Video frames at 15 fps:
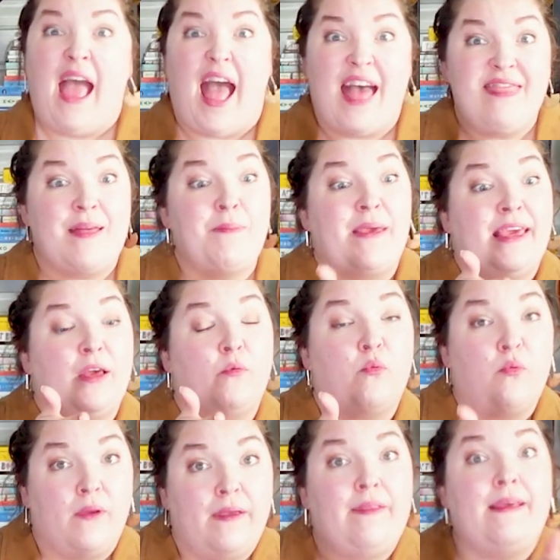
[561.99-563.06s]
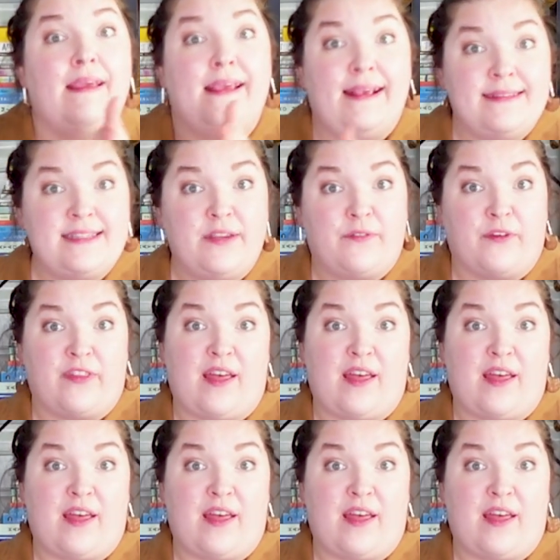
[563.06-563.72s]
and then make it really easy for